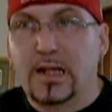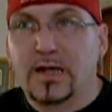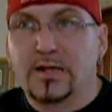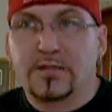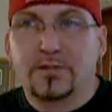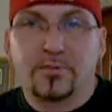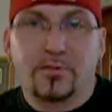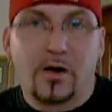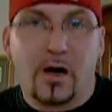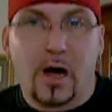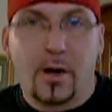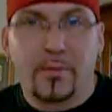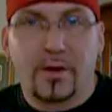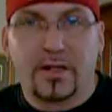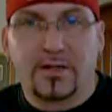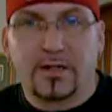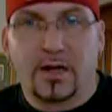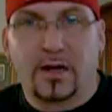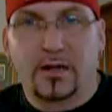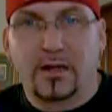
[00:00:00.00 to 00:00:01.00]
like some
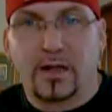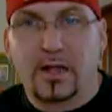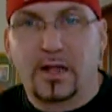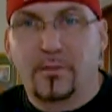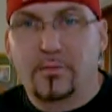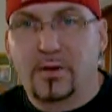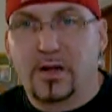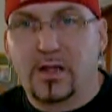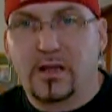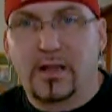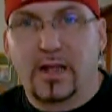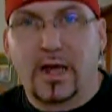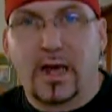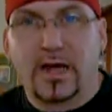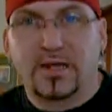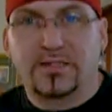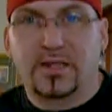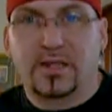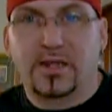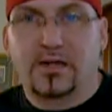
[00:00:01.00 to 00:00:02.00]
comment on anybody that
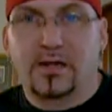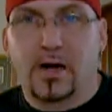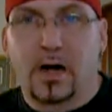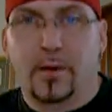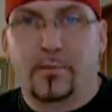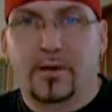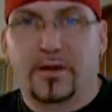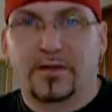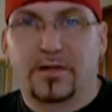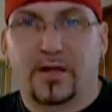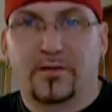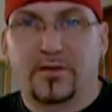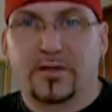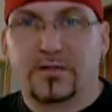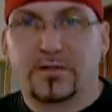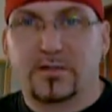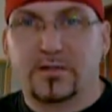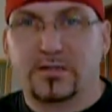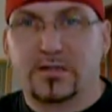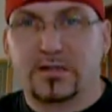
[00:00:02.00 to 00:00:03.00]
has any comment on
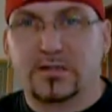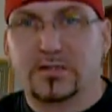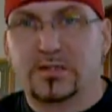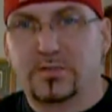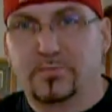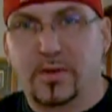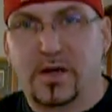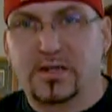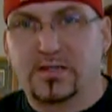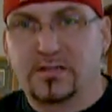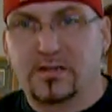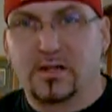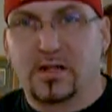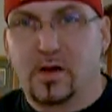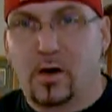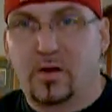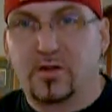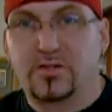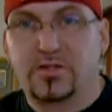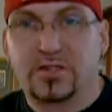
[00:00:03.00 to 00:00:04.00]
this, because this is
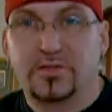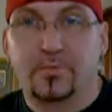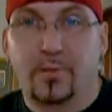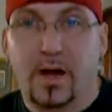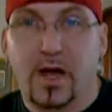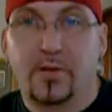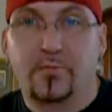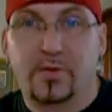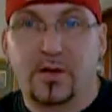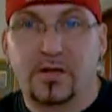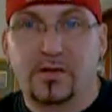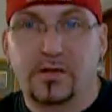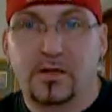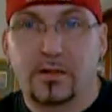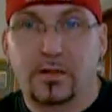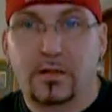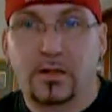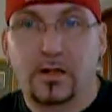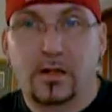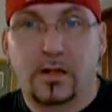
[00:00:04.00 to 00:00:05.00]
basically all just my opinion.
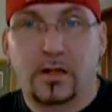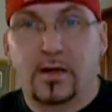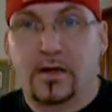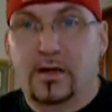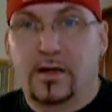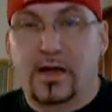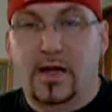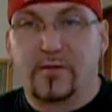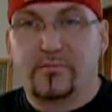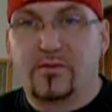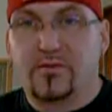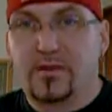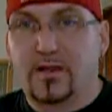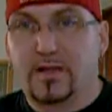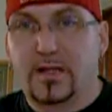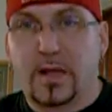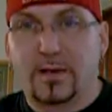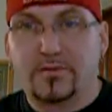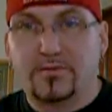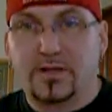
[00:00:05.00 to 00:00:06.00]

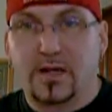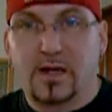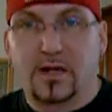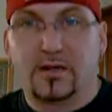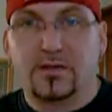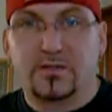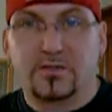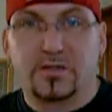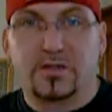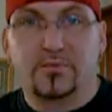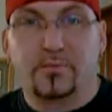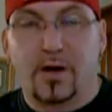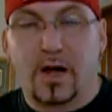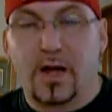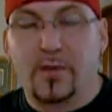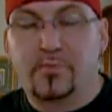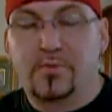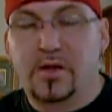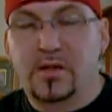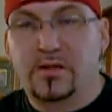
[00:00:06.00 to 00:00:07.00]
Everything that I'm saying is just
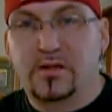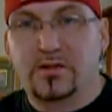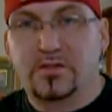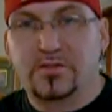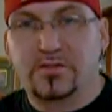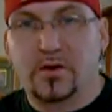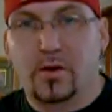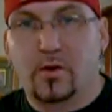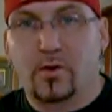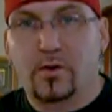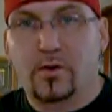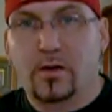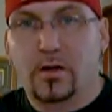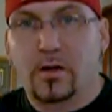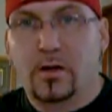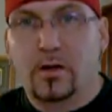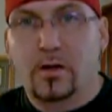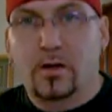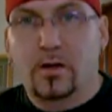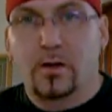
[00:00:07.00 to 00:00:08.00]
my opinion. So,
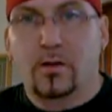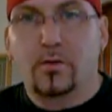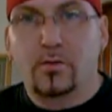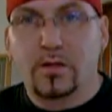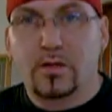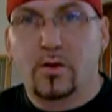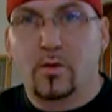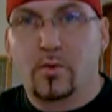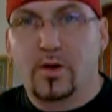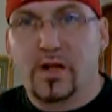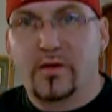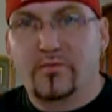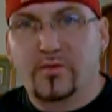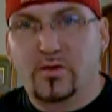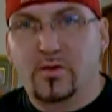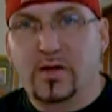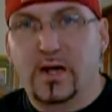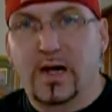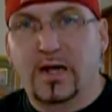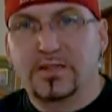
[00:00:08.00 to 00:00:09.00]
whatever
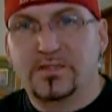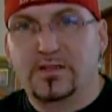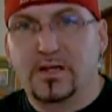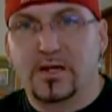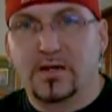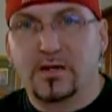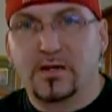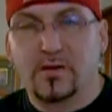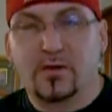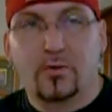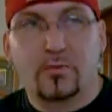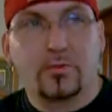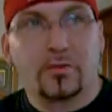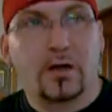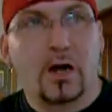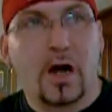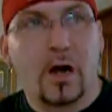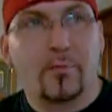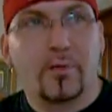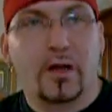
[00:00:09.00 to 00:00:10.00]
you guys think,
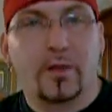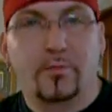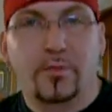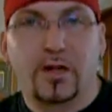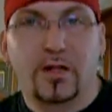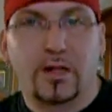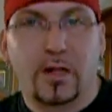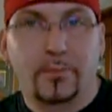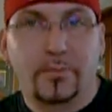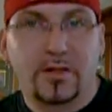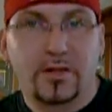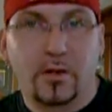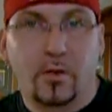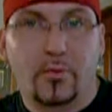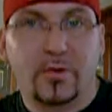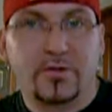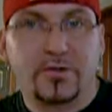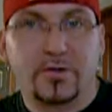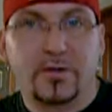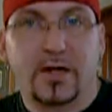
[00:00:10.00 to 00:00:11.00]
comment me and let me know
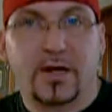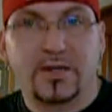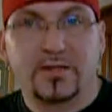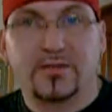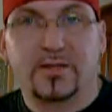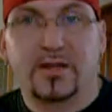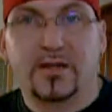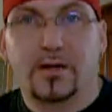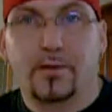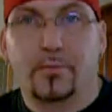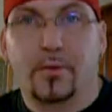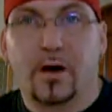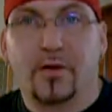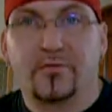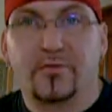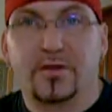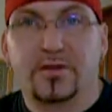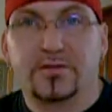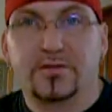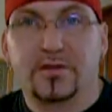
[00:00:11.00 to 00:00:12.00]
what you guys think about
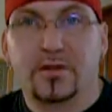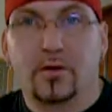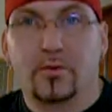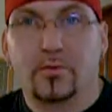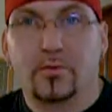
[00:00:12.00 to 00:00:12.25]
this.